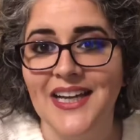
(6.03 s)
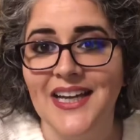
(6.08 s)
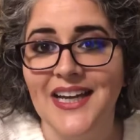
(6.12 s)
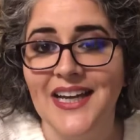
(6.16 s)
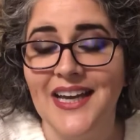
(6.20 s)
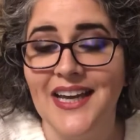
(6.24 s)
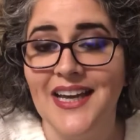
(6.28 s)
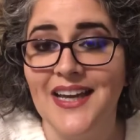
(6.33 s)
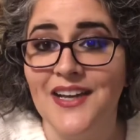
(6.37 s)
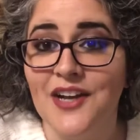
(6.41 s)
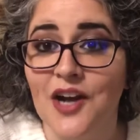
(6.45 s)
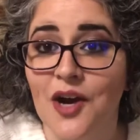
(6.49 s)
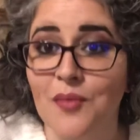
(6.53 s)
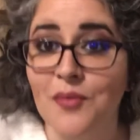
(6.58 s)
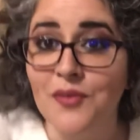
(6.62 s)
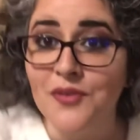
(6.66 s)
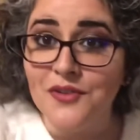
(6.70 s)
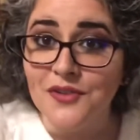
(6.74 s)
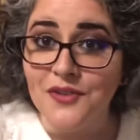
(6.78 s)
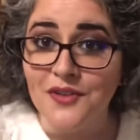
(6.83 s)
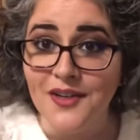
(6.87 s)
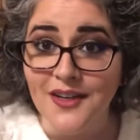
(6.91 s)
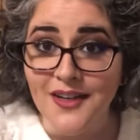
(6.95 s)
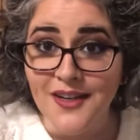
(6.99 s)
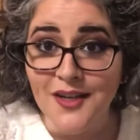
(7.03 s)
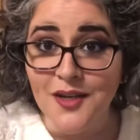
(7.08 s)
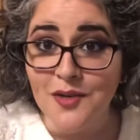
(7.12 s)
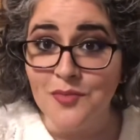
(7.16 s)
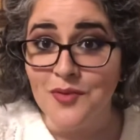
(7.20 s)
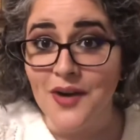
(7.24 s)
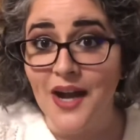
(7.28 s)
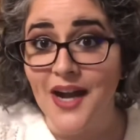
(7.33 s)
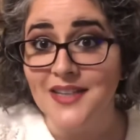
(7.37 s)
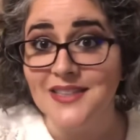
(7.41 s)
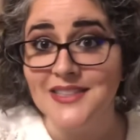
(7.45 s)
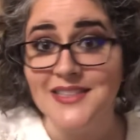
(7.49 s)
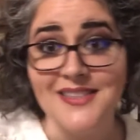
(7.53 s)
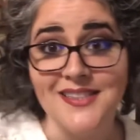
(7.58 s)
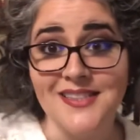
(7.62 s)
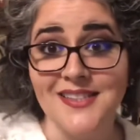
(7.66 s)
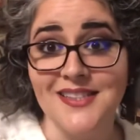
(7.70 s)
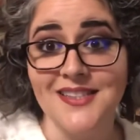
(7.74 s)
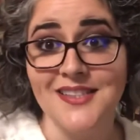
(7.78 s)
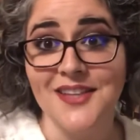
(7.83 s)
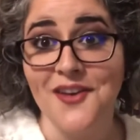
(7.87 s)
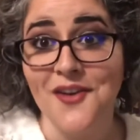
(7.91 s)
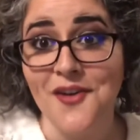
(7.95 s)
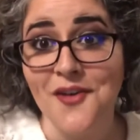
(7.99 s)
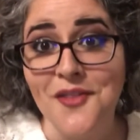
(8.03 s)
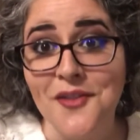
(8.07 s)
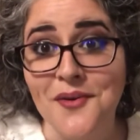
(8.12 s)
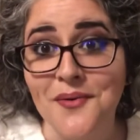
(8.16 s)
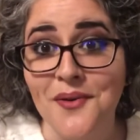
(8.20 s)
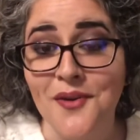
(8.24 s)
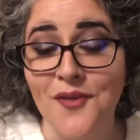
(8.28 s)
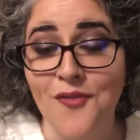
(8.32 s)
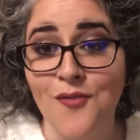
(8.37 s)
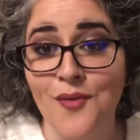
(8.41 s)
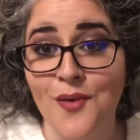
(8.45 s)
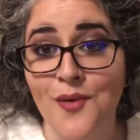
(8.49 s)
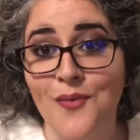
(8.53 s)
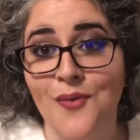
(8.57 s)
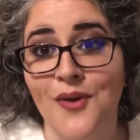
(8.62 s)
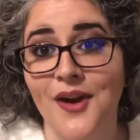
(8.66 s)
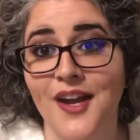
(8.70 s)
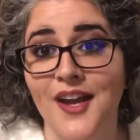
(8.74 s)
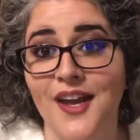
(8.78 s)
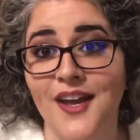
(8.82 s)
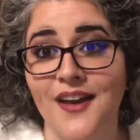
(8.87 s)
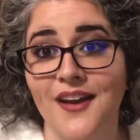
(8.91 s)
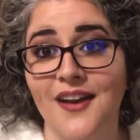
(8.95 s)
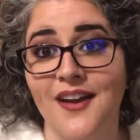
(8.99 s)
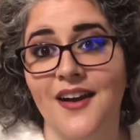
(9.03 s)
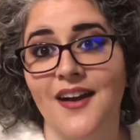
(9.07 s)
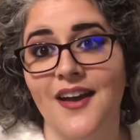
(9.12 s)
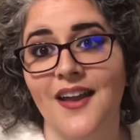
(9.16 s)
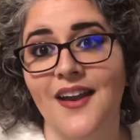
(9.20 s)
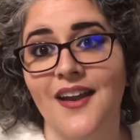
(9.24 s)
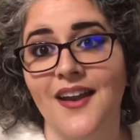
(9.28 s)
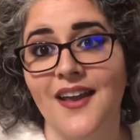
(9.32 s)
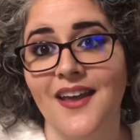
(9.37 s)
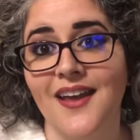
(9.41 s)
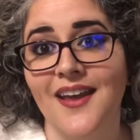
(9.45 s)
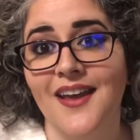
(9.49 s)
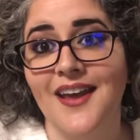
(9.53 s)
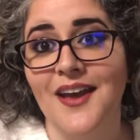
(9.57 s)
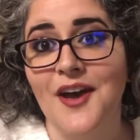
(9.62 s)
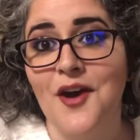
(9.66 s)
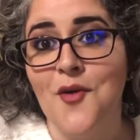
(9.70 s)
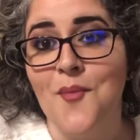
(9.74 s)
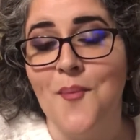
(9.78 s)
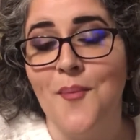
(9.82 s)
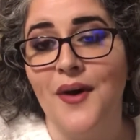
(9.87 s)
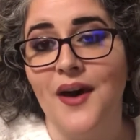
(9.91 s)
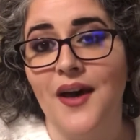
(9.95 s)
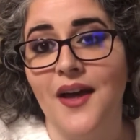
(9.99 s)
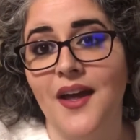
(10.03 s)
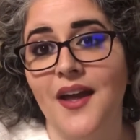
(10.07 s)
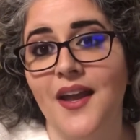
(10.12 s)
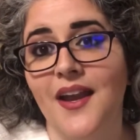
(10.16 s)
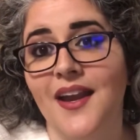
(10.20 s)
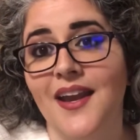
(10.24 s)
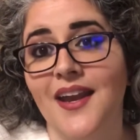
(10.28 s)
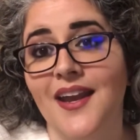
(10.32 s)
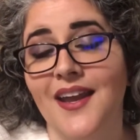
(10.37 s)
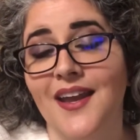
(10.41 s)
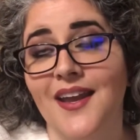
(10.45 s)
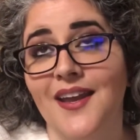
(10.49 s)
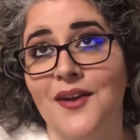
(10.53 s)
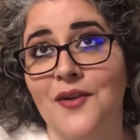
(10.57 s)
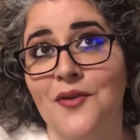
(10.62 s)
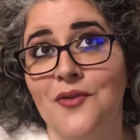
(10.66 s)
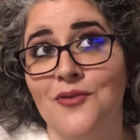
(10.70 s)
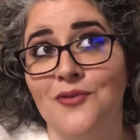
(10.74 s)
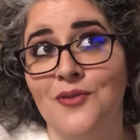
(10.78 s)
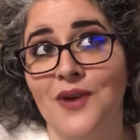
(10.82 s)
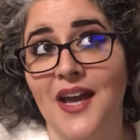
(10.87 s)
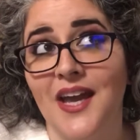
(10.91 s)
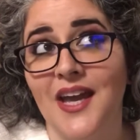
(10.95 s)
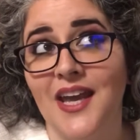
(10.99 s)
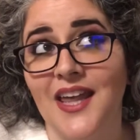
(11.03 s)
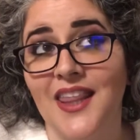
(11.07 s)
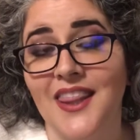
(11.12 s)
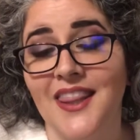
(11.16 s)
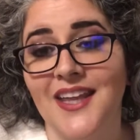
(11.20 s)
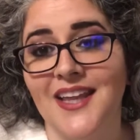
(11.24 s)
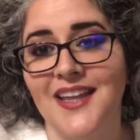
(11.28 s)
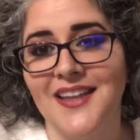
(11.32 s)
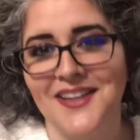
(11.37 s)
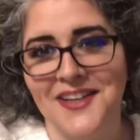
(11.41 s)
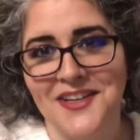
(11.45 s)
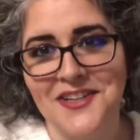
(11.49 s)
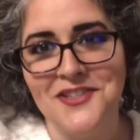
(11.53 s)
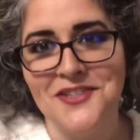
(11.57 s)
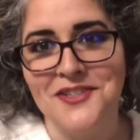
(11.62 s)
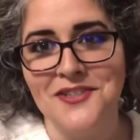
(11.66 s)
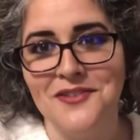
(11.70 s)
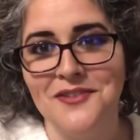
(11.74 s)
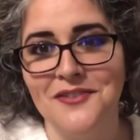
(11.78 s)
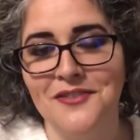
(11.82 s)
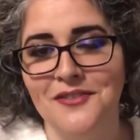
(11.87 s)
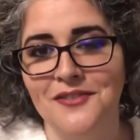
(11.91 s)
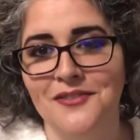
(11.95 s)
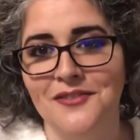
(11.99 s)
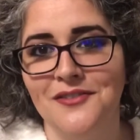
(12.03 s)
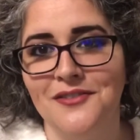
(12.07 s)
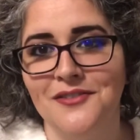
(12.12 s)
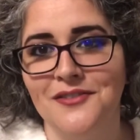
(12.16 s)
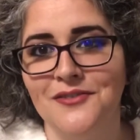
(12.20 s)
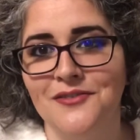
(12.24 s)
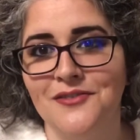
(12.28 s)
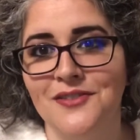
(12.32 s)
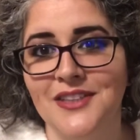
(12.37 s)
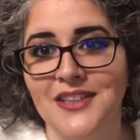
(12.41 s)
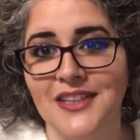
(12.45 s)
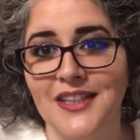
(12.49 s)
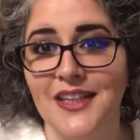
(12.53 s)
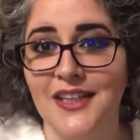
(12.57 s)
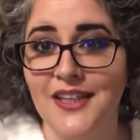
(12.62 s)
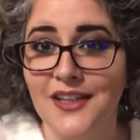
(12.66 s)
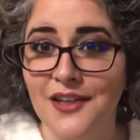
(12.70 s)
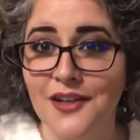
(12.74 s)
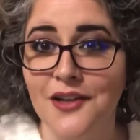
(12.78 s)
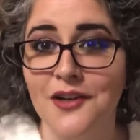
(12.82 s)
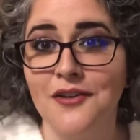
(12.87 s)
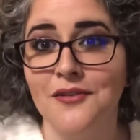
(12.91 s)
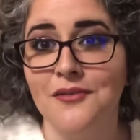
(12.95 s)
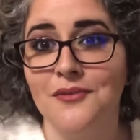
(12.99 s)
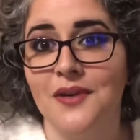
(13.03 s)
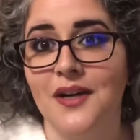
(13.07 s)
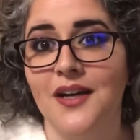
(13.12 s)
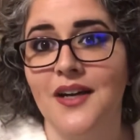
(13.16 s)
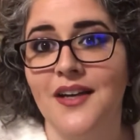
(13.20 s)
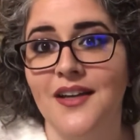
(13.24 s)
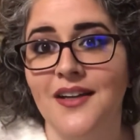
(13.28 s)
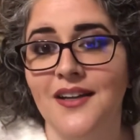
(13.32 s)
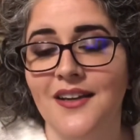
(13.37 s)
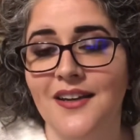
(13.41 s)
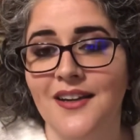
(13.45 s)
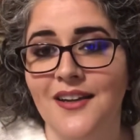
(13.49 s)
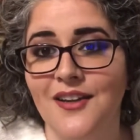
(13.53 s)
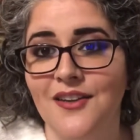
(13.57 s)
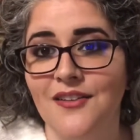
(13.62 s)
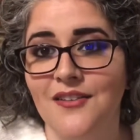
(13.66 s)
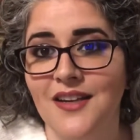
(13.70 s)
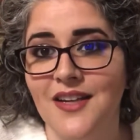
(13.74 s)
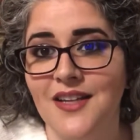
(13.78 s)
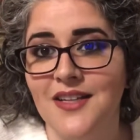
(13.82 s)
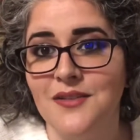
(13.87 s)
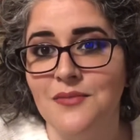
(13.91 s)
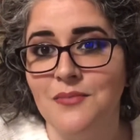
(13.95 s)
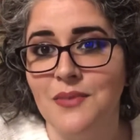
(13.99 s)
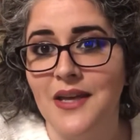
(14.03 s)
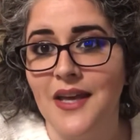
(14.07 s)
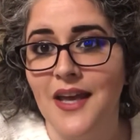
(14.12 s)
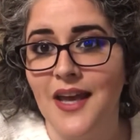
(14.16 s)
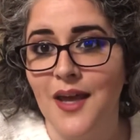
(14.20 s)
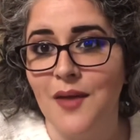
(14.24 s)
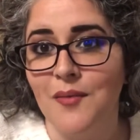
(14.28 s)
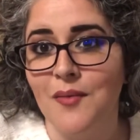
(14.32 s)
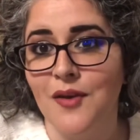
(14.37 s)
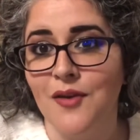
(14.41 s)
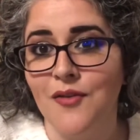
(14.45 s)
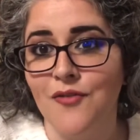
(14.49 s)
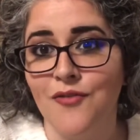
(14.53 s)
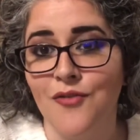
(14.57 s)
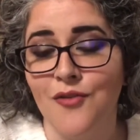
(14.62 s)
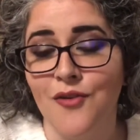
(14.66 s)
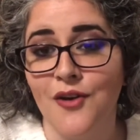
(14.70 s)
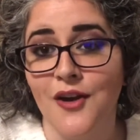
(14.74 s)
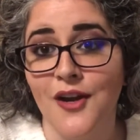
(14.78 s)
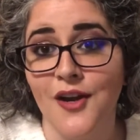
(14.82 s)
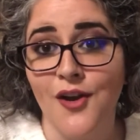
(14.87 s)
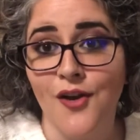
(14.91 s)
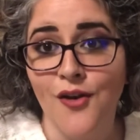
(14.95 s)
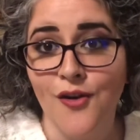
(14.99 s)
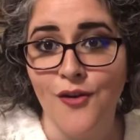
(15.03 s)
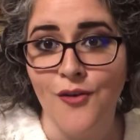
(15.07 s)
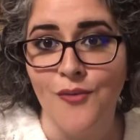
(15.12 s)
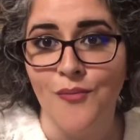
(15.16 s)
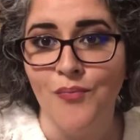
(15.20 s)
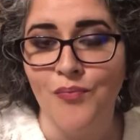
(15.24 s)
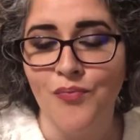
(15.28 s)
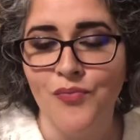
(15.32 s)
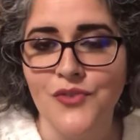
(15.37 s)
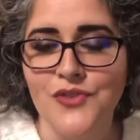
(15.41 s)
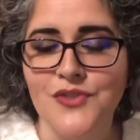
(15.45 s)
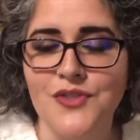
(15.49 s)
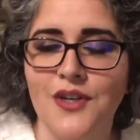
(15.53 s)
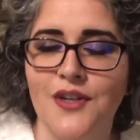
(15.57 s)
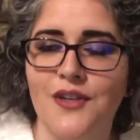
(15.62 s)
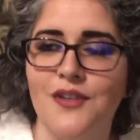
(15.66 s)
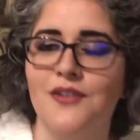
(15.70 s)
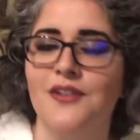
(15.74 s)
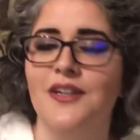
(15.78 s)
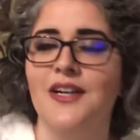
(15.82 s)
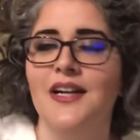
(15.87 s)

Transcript: and practice a skill that we've been working on, but in a way that lets you really hear what you need to be aiming for at home. So